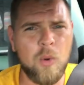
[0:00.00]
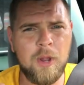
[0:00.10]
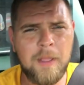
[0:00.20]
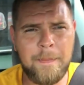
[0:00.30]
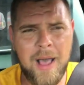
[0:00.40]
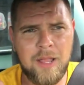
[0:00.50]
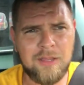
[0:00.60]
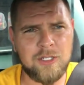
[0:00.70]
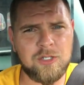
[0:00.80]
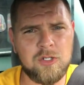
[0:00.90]
Worry
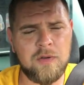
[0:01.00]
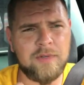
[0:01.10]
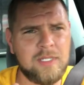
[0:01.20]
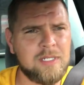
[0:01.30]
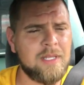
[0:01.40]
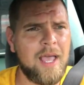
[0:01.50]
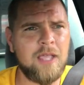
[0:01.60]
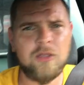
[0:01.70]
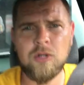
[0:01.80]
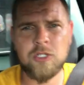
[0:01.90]
about the service
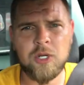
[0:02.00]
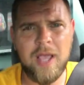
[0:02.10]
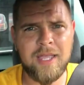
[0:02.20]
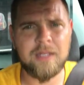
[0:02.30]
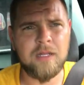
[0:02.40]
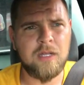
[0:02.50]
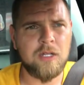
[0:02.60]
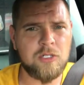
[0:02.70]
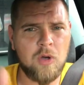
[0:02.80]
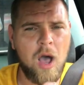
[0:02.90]
that you're trying
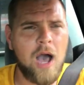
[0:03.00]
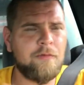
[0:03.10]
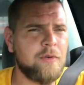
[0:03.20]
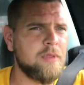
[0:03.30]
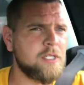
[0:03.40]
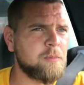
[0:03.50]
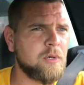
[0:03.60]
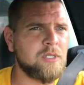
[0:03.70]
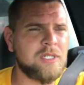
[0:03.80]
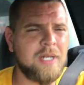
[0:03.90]
to offer this
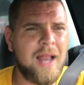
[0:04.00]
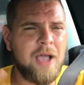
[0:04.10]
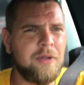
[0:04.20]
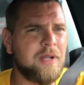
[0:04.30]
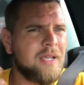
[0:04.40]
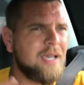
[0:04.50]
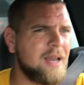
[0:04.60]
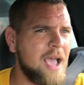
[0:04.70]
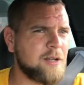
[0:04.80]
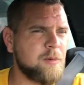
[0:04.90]
person and how you're going to
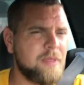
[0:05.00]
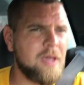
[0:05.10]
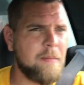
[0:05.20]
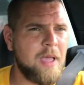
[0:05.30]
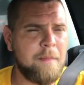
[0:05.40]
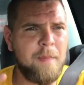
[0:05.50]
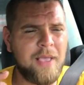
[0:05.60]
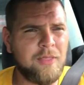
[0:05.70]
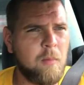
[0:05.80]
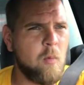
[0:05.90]
connect with them and
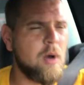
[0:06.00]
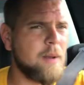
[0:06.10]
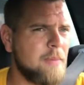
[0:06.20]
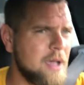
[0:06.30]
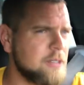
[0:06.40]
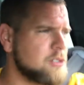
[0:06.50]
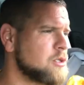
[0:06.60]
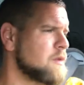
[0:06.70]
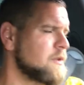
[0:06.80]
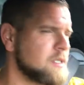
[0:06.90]
make them want to buy your
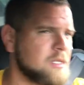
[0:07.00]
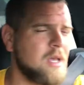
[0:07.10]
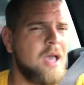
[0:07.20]
service.